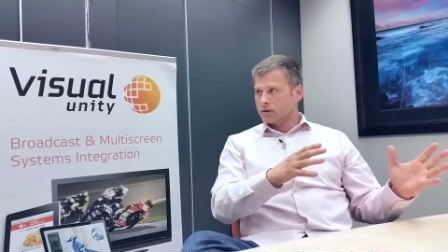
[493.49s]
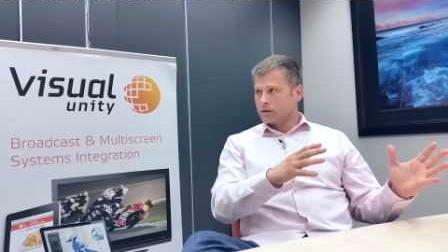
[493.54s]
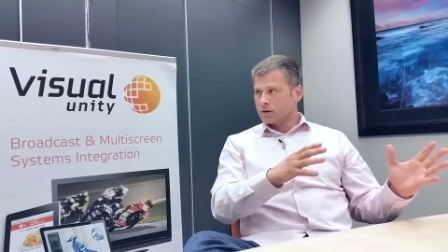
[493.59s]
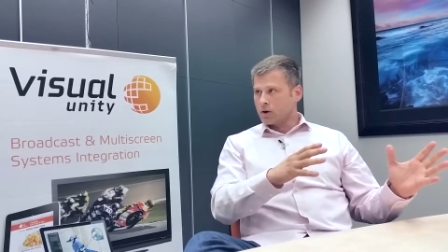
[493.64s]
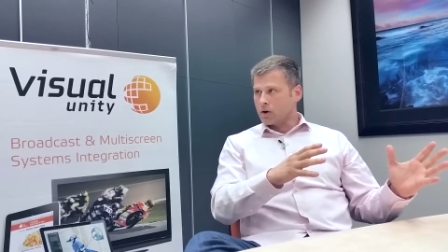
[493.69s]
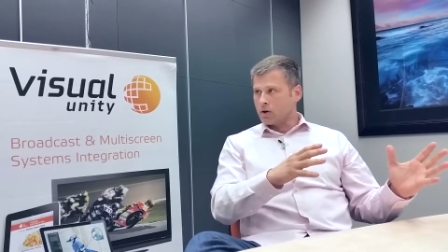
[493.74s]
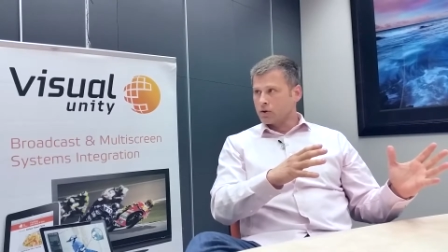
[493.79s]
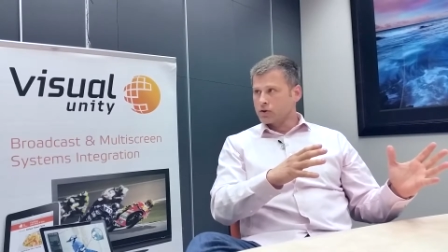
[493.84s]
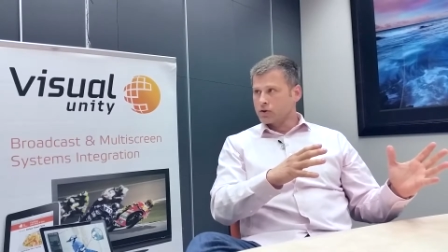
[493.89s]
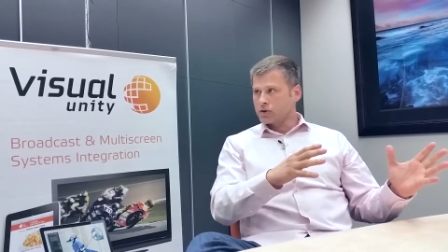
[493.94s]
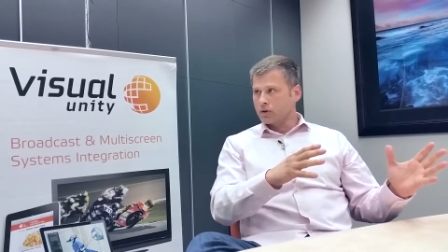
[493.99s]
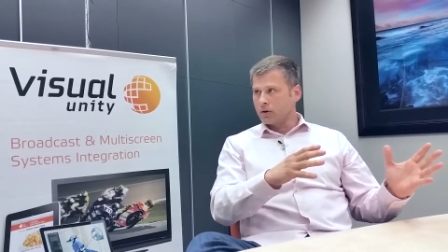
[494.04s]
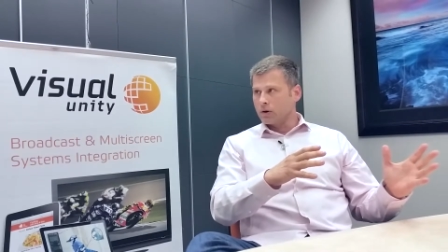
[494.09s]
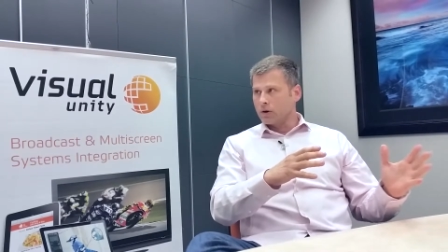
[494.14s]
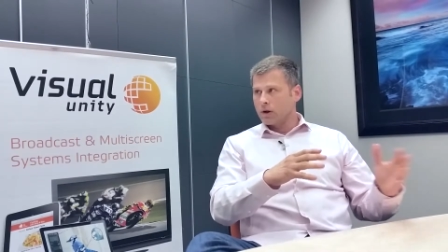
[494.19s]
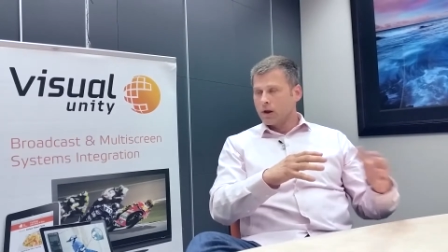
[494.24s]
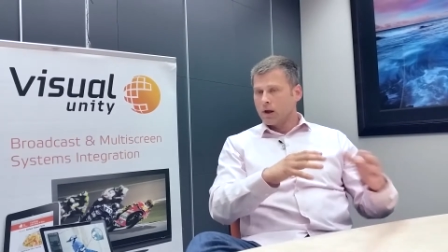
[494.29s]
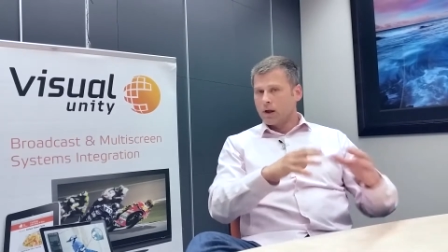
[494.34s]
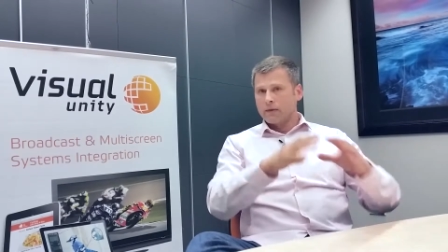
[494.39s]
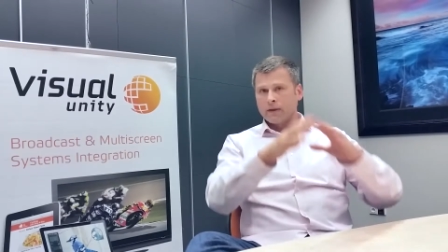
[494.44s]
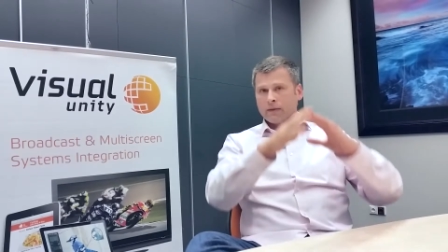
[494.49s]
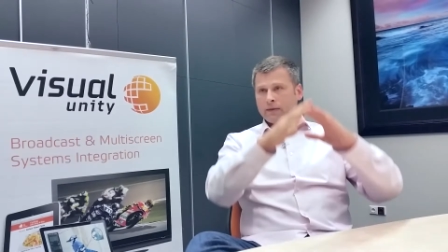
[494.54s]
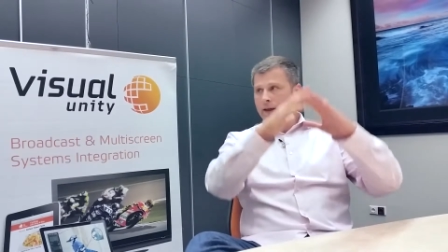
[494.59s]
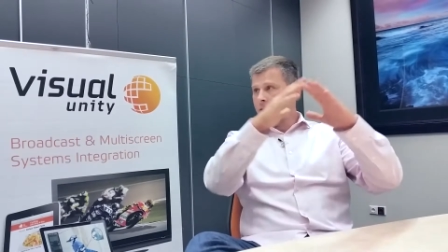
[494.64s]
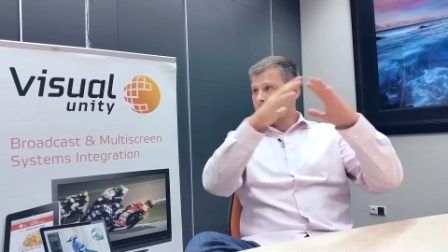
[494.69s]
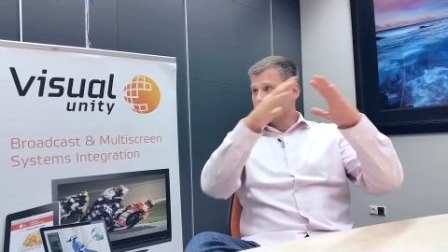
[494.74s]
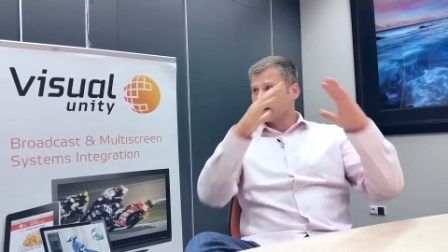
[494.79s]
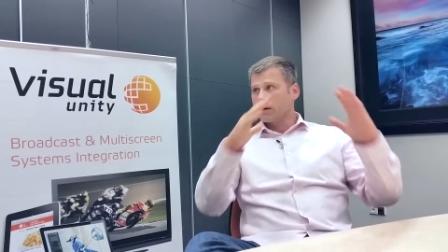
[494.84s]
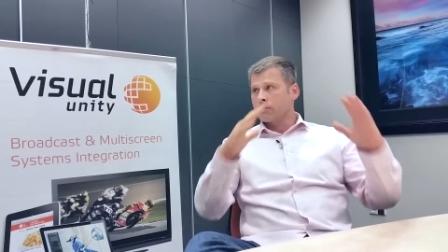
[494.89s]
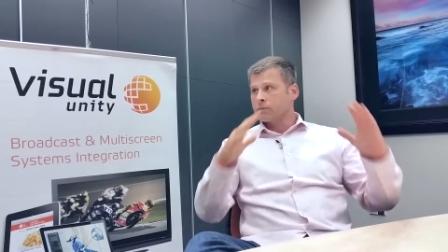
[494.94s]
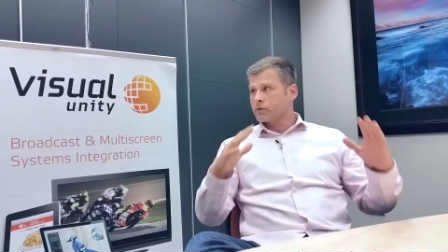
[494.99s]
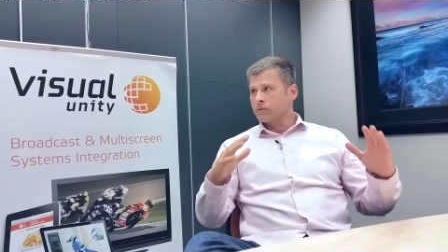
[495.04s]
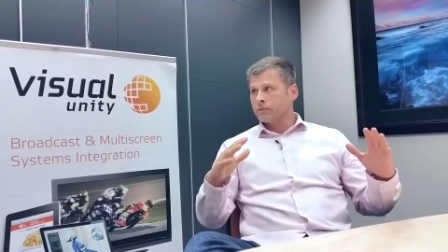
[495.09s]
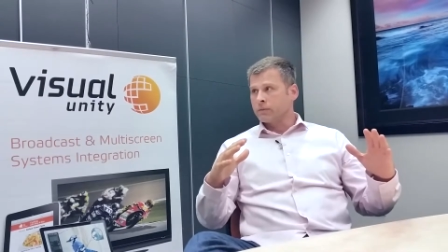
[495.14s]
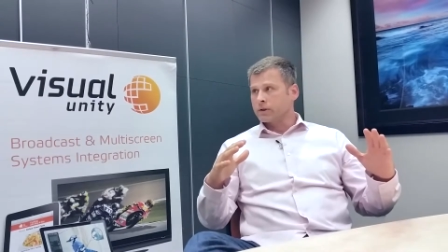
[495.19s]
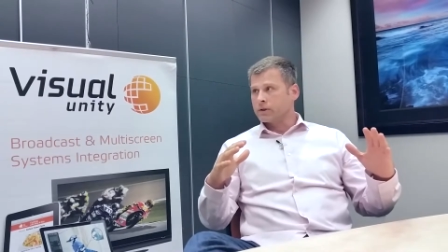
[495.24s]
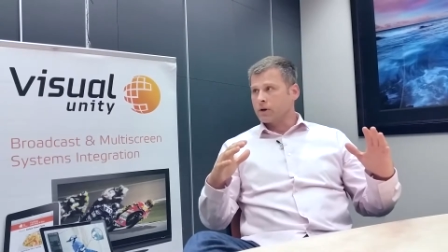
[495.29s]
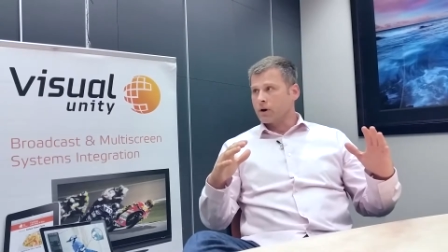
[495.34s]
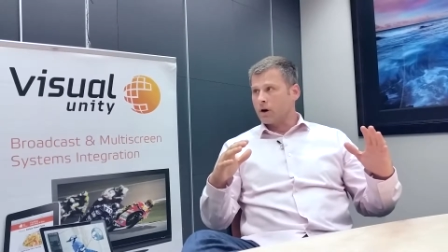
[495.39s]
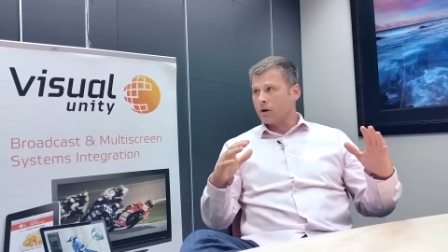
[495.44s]
culture, then that comes from
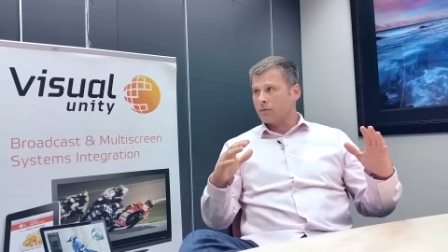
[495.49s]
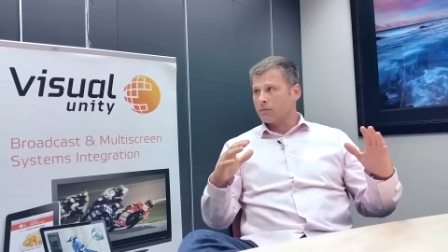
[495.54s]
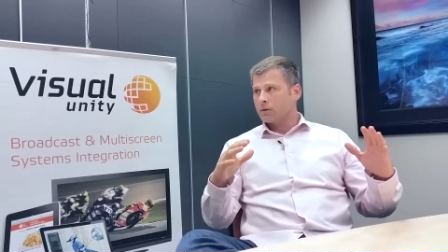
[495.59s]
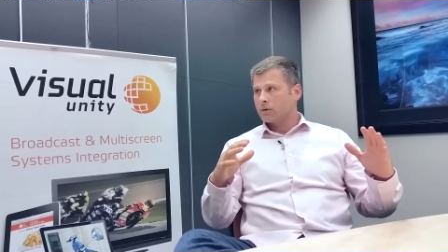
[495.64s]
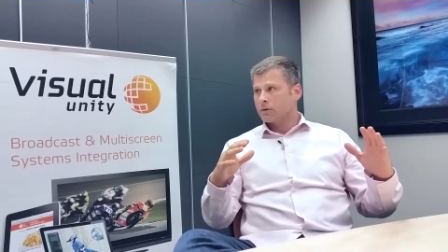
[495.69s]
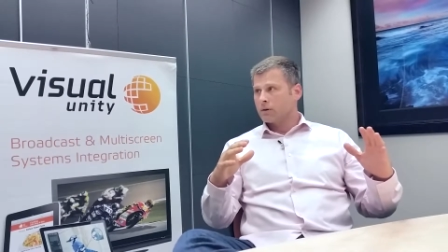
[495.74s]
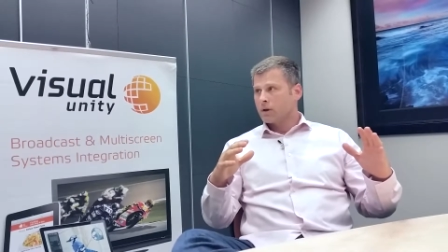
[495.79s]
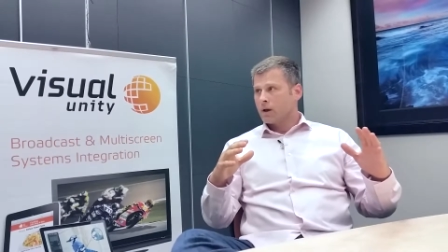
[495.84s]
the top,